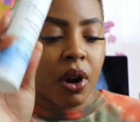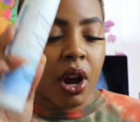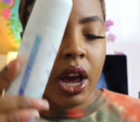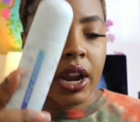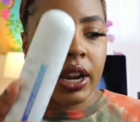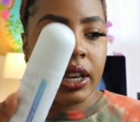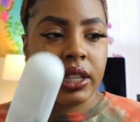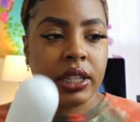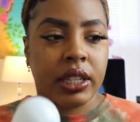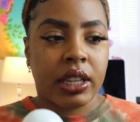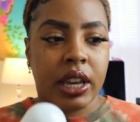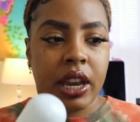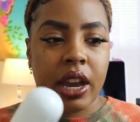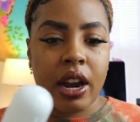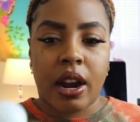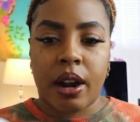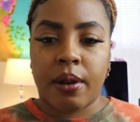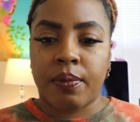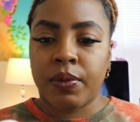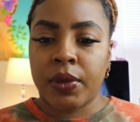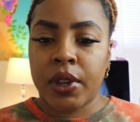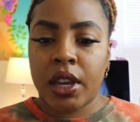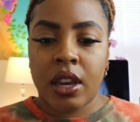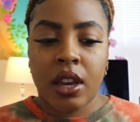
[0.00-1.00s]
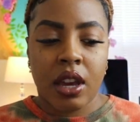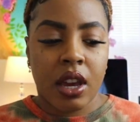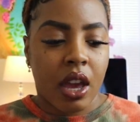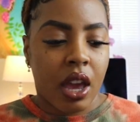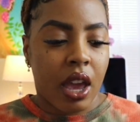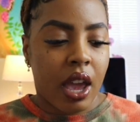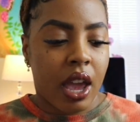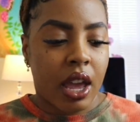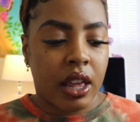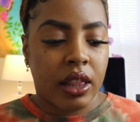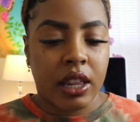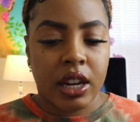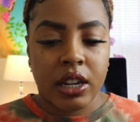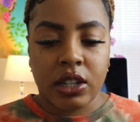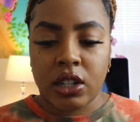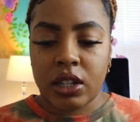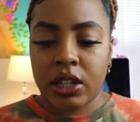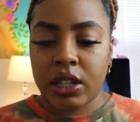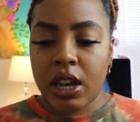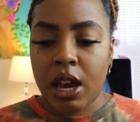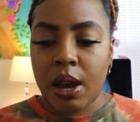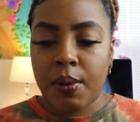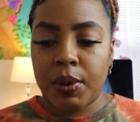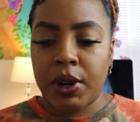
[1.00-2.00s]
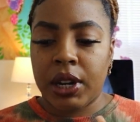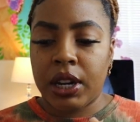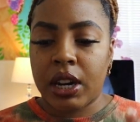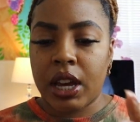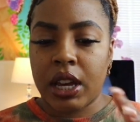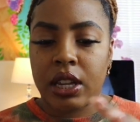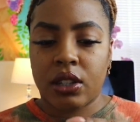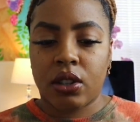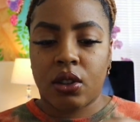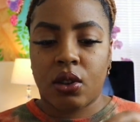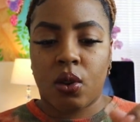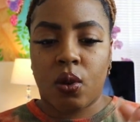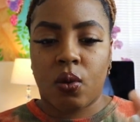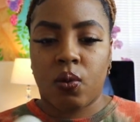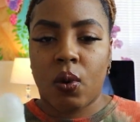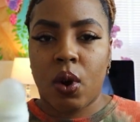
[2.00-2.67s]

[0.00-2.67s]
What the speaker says: products here. And they just come in a nice little